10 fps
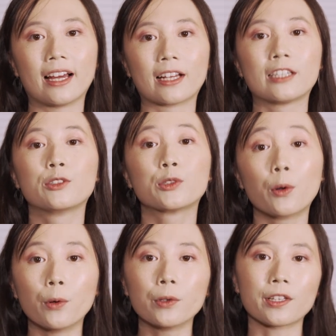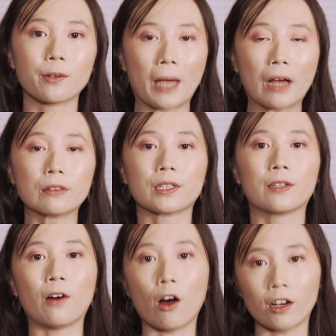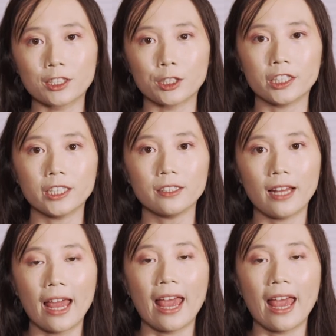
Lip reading: a controlled amount of oxygen,